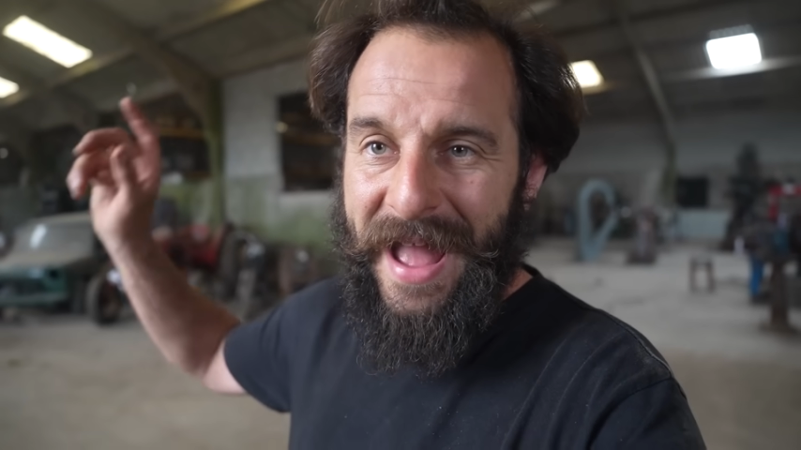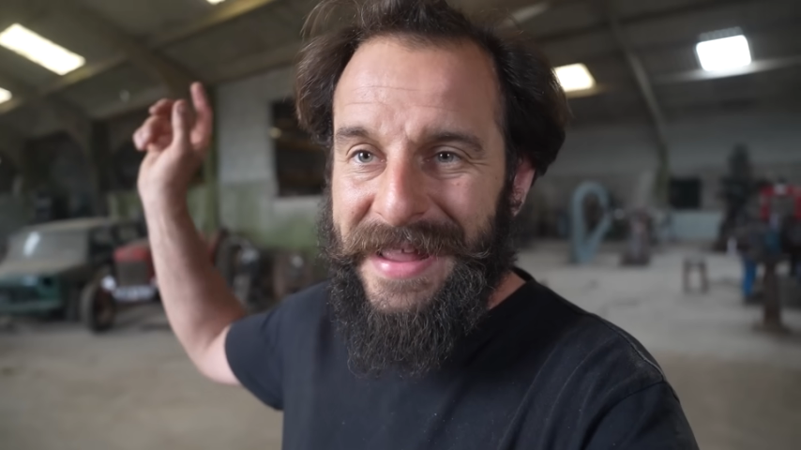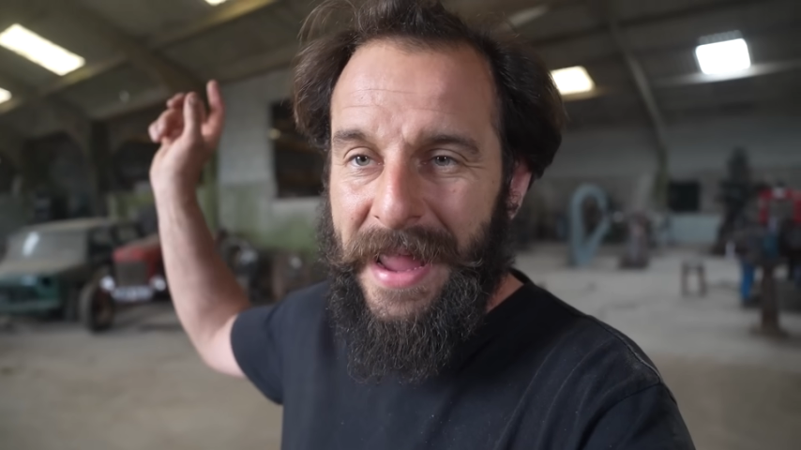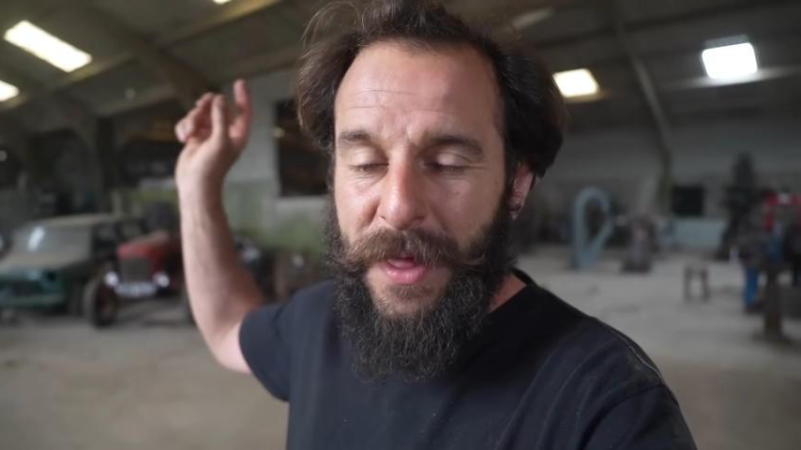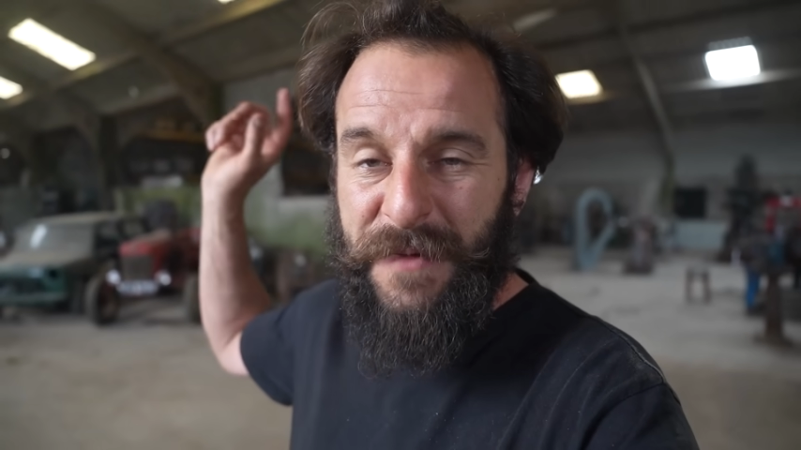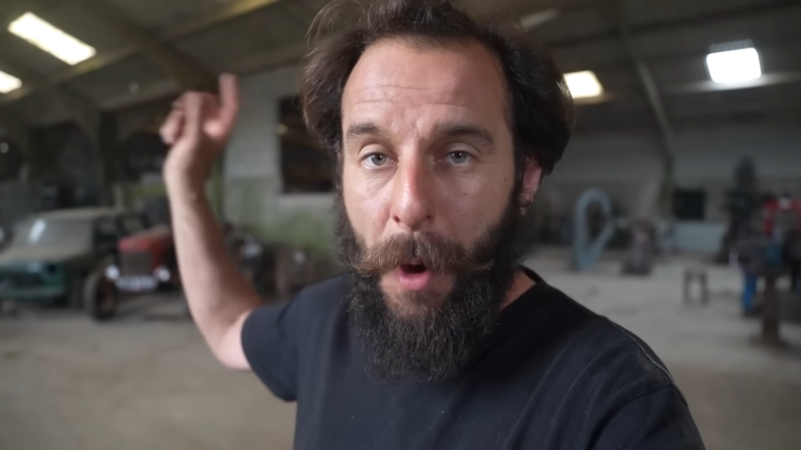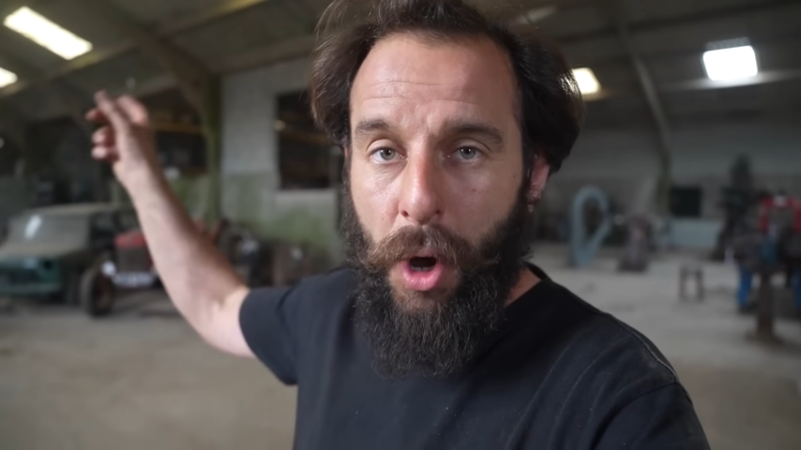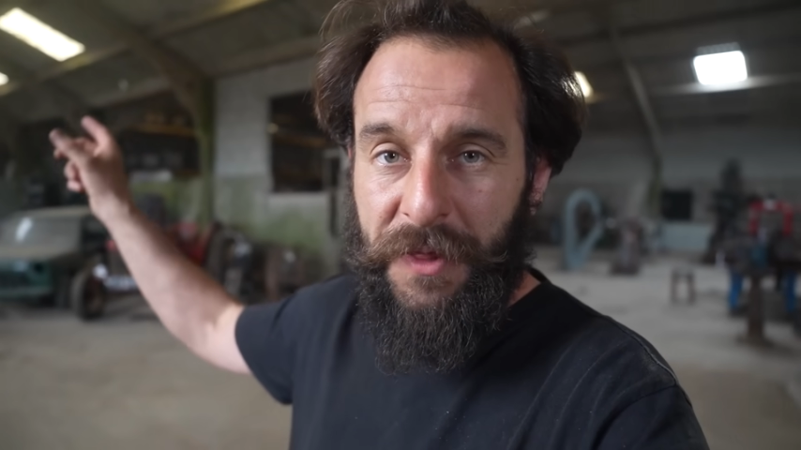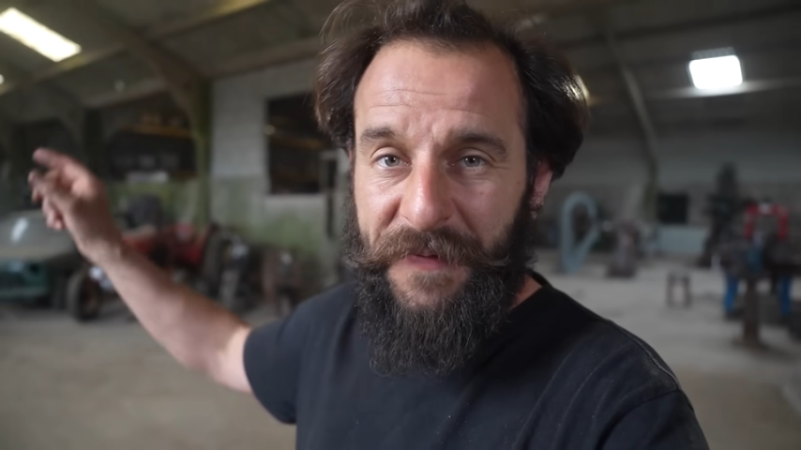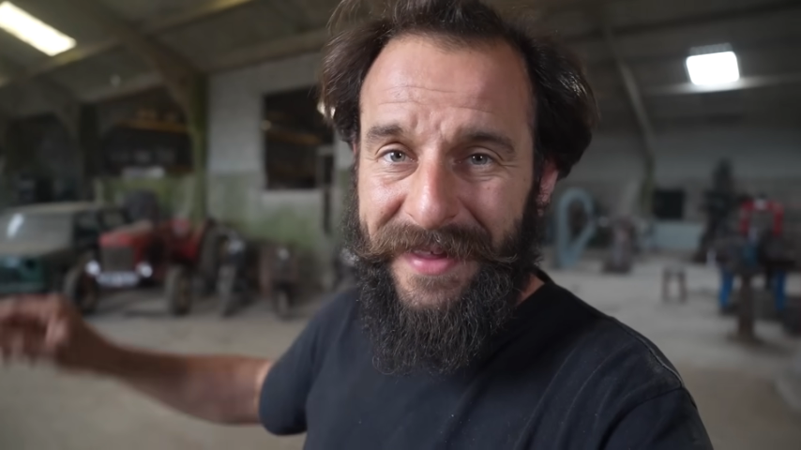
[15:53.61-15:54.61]
and get this
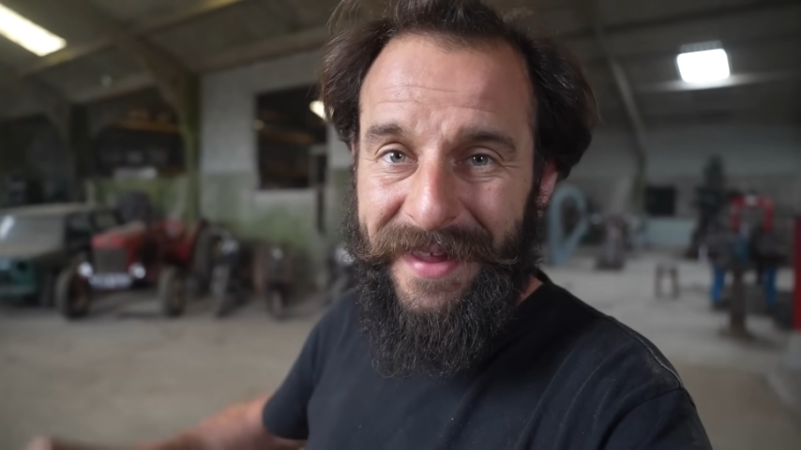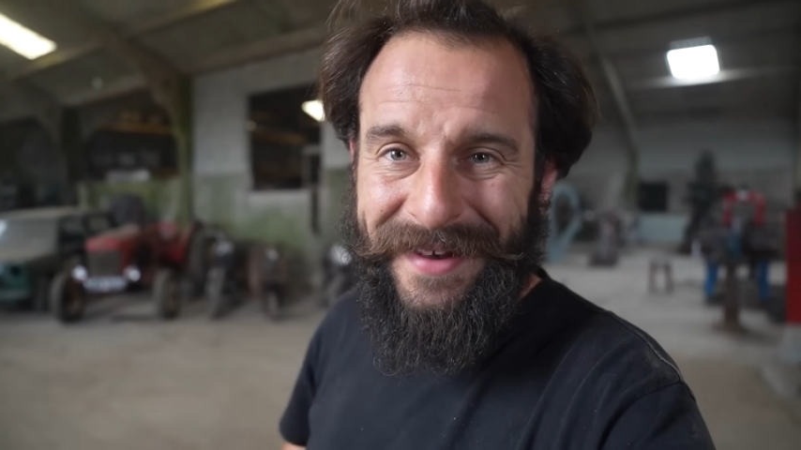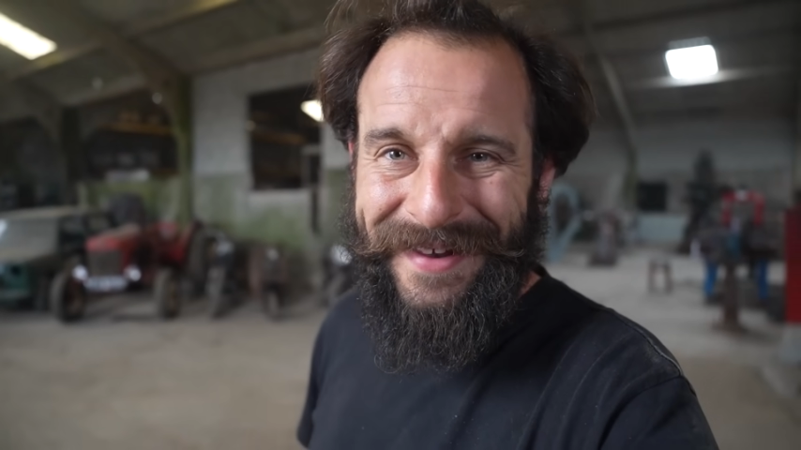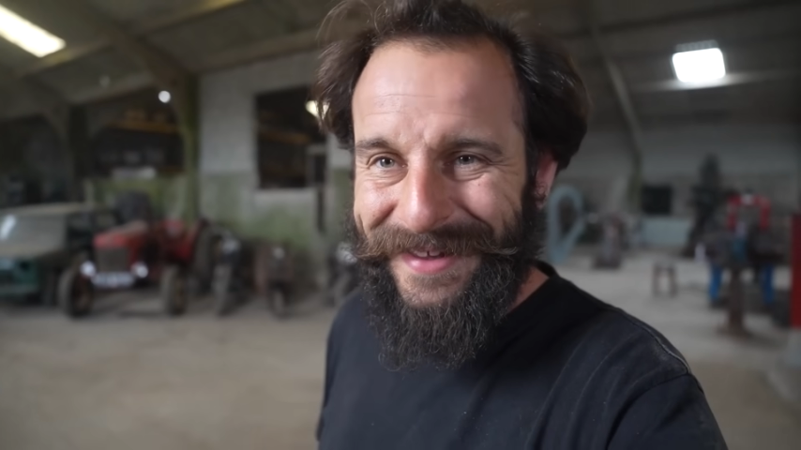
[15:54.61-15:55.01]
box fitted.